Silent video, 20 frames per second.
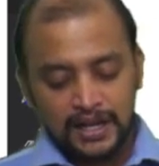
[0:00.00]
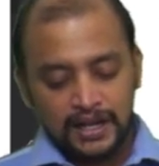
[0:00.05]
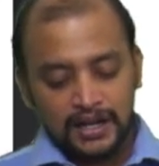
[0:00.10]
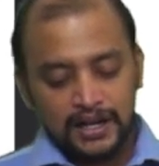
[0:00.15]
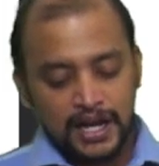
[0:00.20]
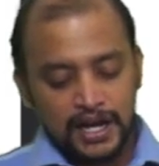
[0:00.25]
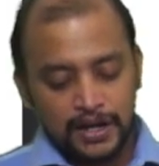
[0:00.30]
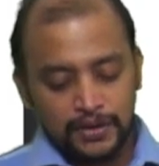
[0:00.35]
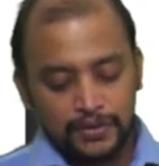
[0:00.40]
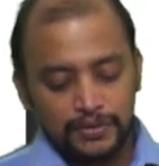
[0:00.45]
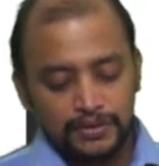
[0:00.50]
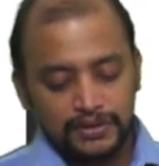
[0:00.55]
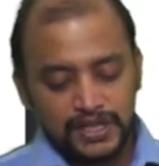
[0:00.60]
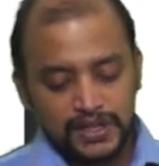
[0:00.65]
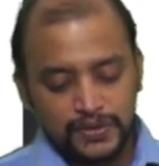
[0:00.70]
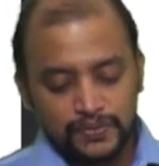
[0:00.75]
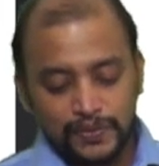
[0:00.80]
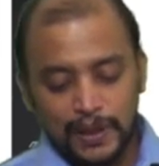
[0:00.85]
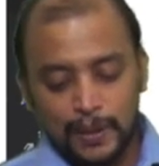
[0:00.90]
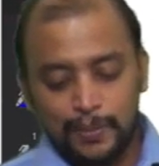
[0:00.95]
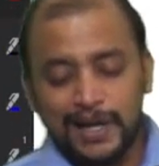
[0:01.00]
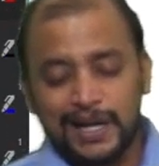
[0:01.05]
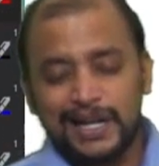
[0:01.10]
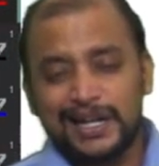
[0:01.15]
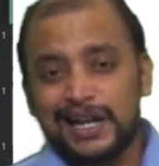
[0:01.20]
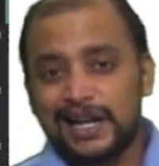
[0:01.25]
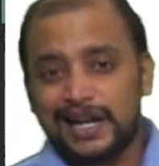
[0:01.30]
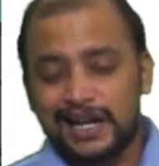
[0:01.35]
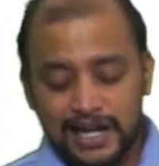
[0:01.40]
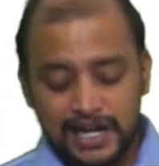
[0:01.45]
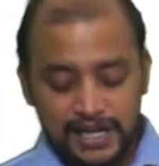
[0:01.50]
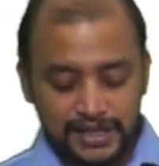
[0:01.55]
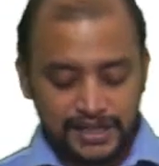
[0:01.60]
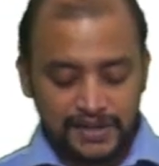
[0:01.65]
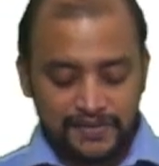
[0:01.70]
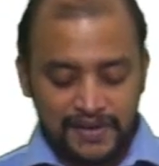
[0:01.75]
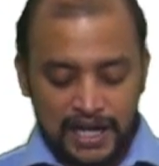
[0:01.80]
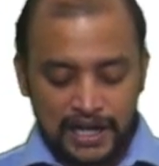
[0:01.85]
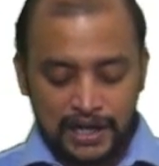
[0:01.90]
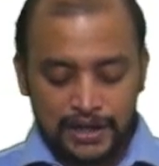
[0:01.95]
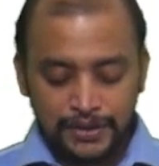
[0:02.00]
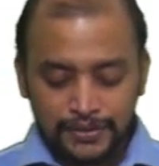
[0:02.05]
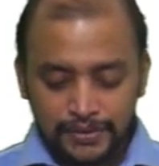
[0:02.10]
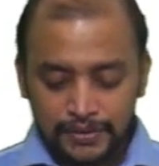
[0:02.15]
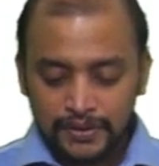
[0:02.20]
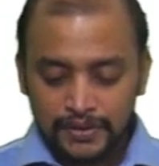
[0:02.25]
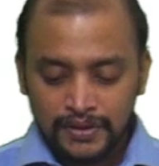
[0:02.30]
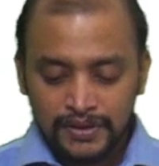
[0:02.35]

Now, this will be taken as a value